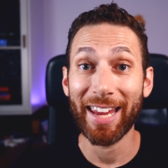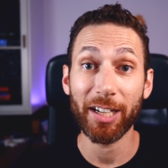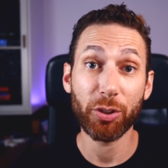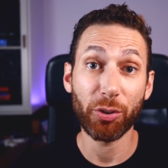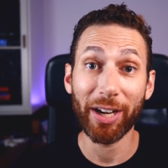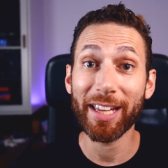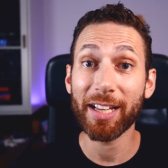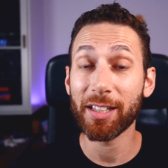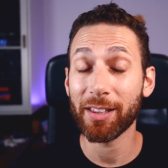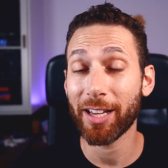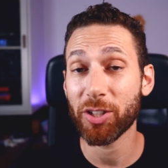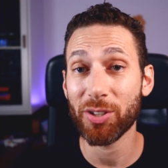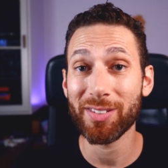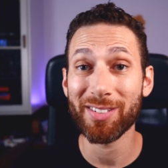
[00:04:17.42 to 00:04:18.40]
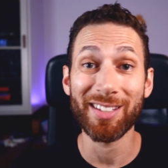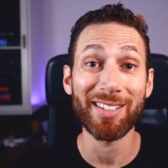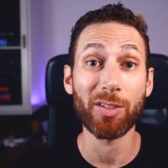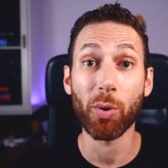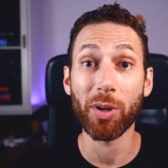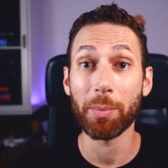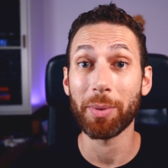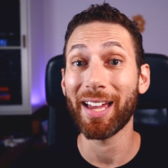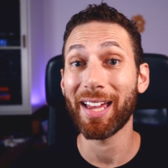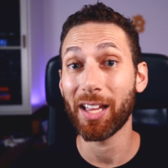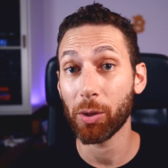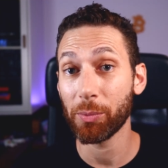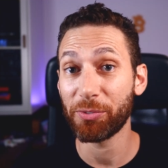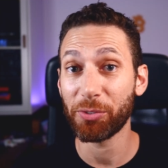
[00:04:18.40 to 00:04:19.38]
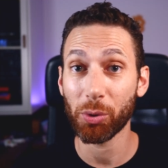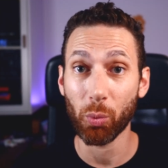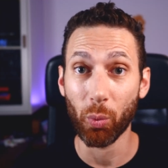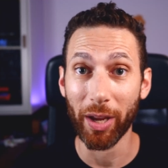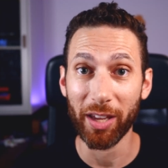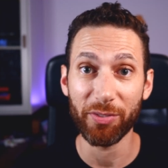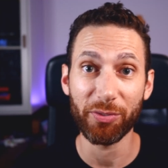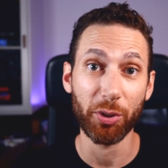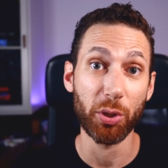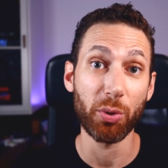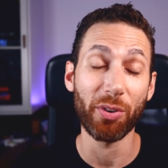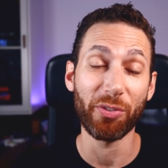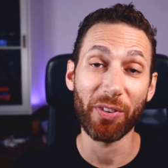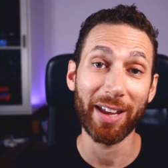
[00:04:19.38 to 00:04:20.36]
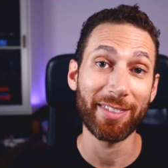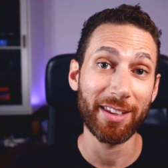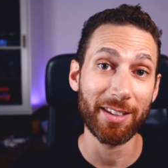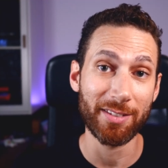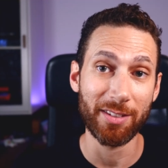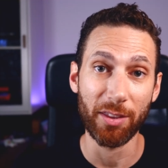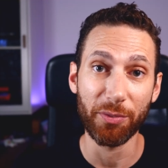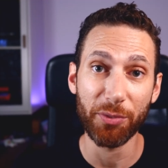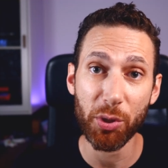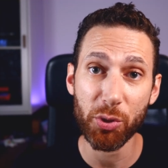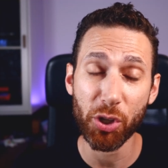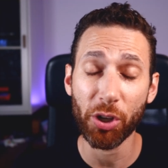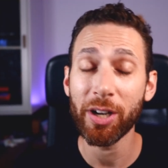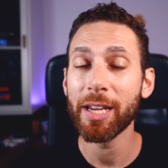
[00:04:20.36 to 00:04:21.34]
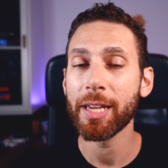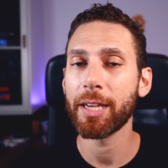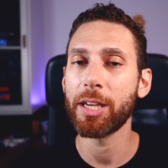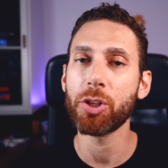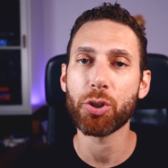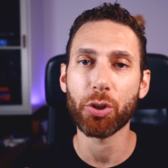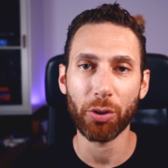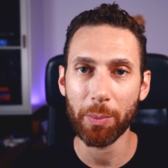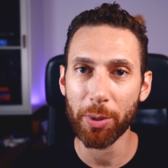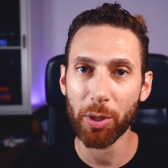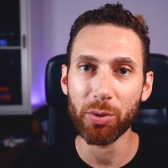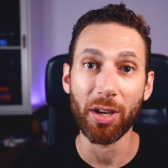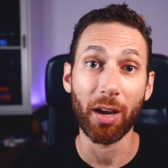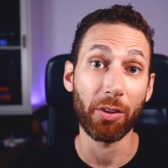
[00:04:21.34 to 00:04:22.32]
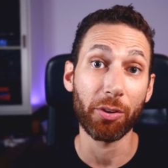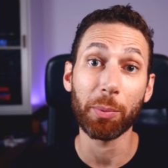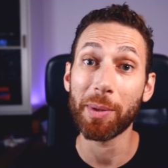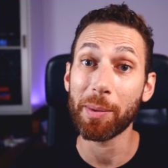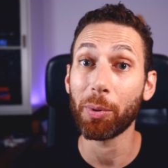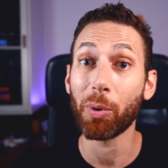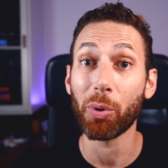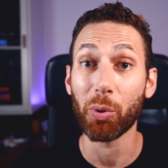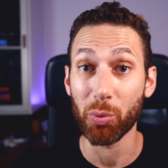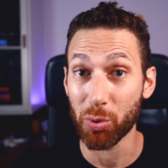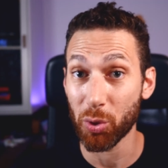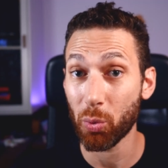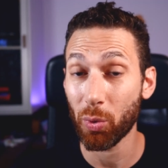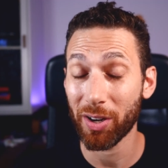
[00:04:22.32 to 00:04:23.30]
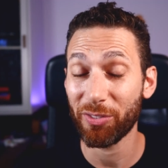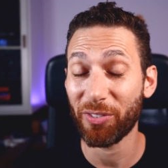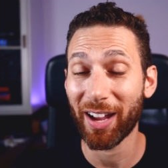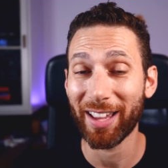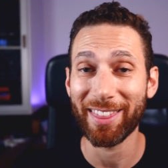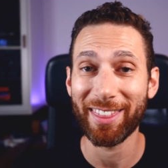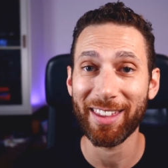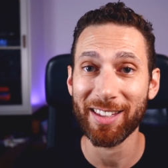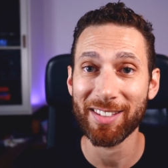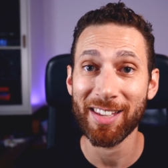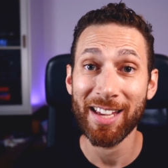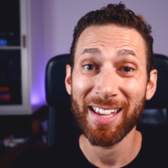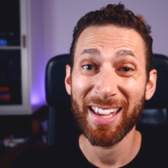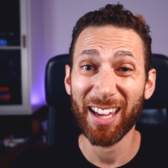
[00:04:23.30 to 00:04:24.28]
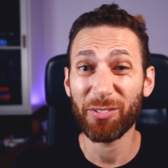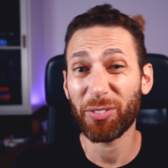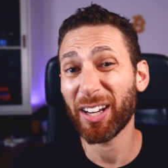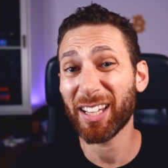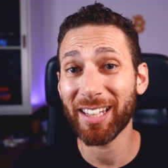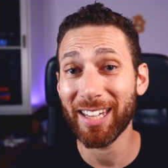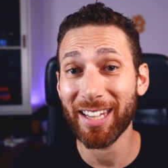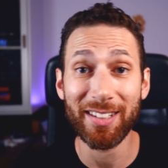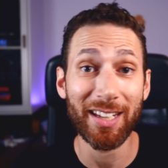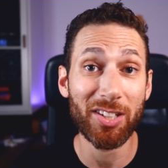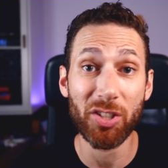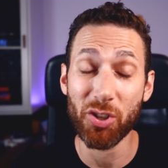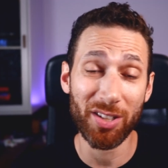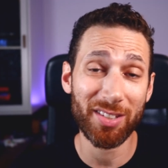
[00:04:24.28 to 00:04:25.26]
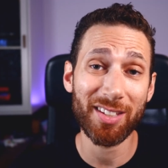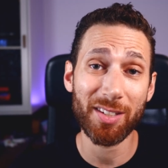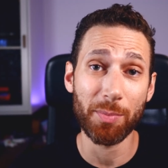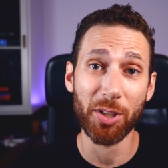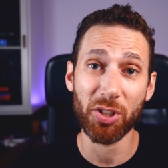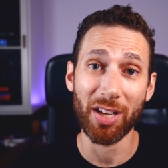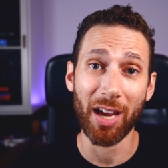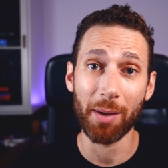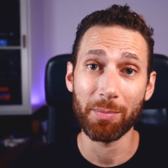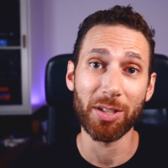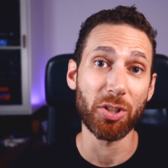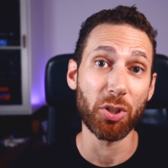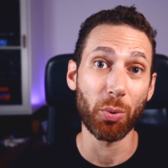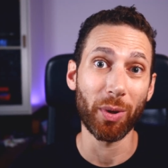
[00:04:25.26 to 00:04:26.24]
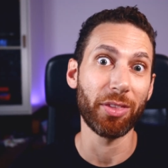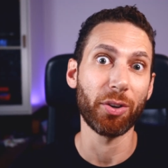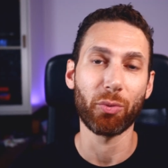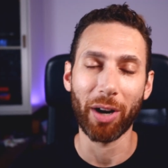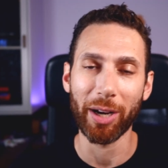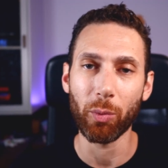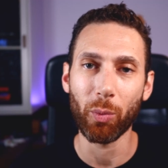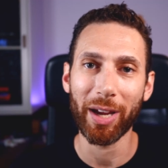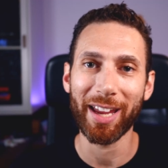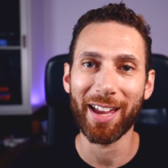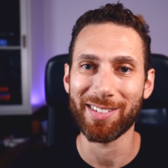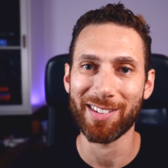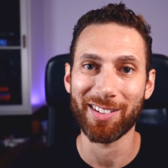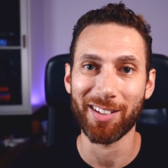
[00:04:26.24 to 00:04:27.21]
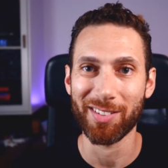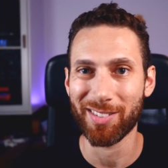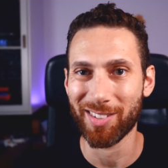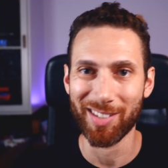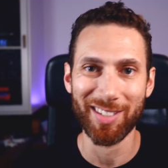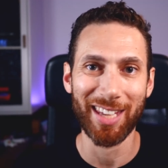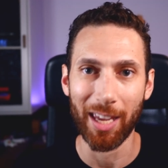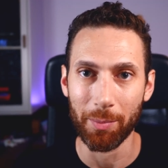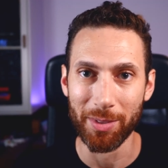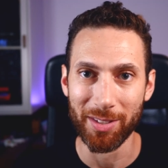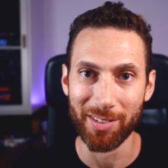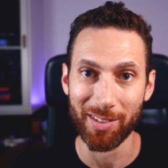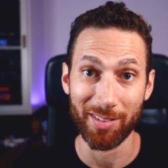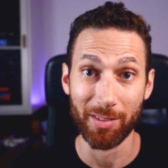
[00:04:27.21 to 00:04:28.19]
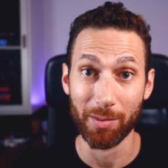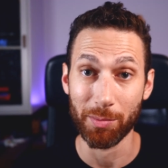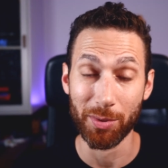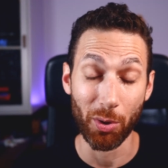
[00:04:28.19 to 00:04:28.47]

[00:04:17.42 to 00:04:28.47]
And creating collections is going to be a helpful way for you to find things in the future, contribute to other people who do want to find things. And frankly, it takes just as much time to do it the right way as it does to scam the system.